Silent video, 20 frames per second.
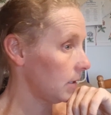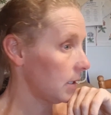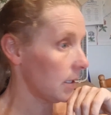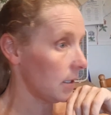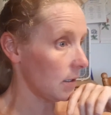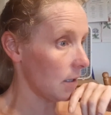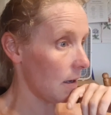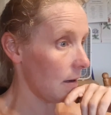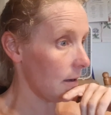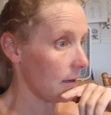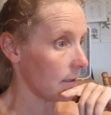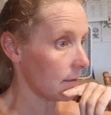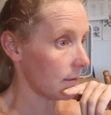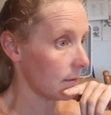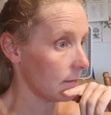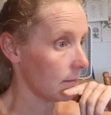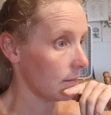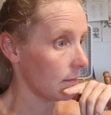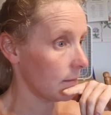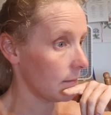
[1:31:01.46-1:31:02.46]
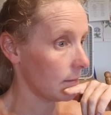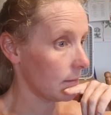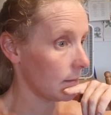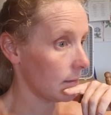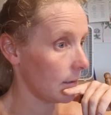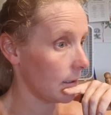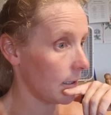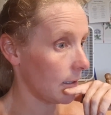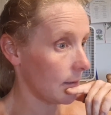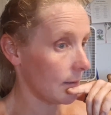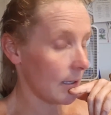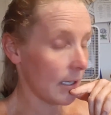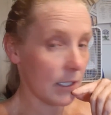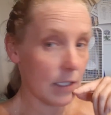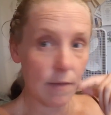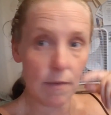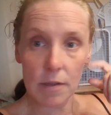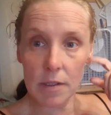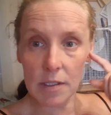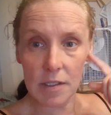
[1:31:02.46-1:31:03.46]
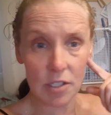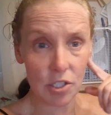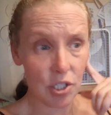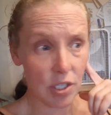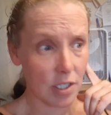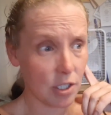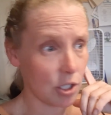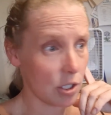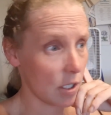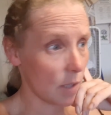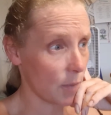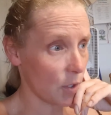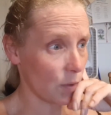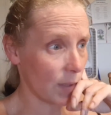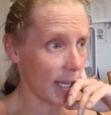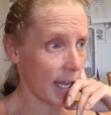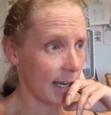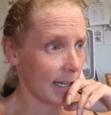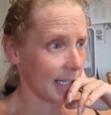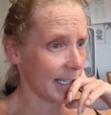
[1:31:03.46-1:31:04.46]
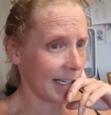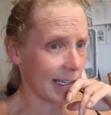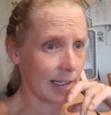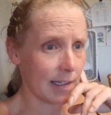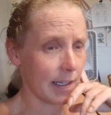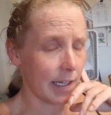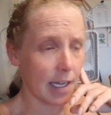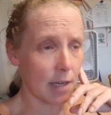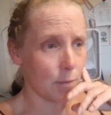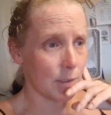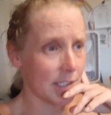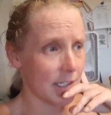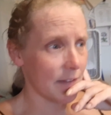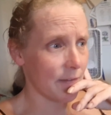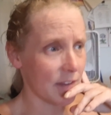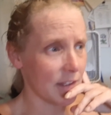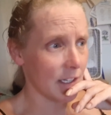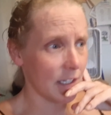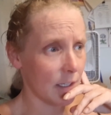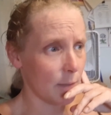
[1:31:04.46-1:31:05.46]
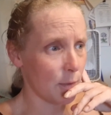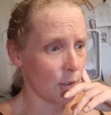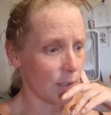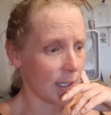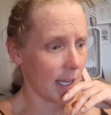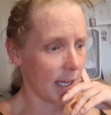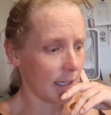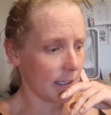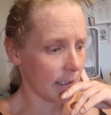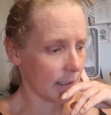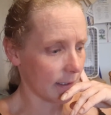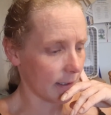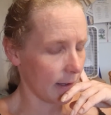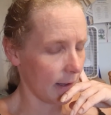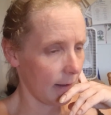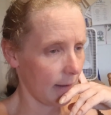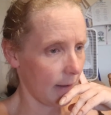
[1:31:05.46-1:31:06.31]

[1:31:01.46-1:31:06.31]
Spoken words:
did a lot. And thanks for the suggestion about canning. Like, I wasn't even thinking about canning.